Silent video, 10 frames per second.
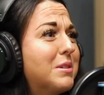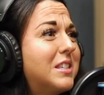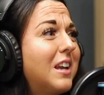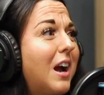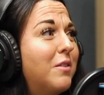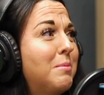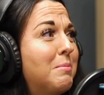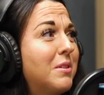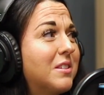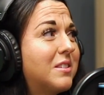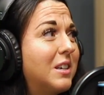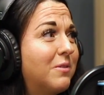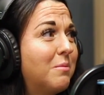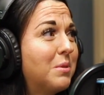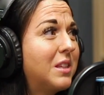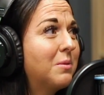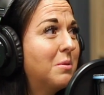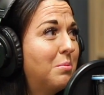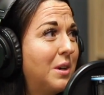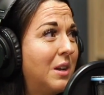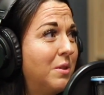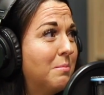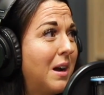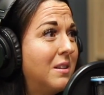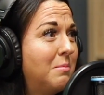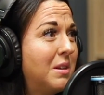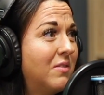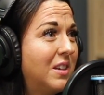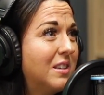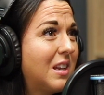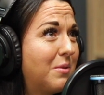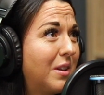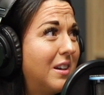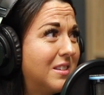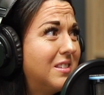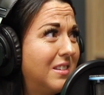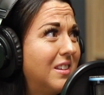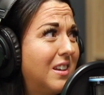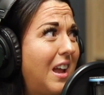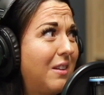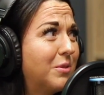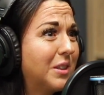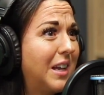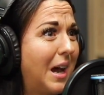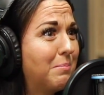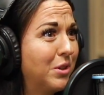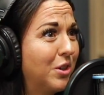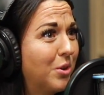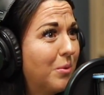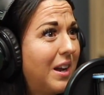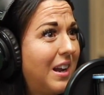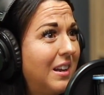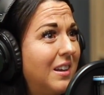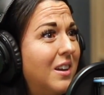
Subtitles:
see, I remember this different. But then when Brienne reminded me of this, I realized it really happened her way,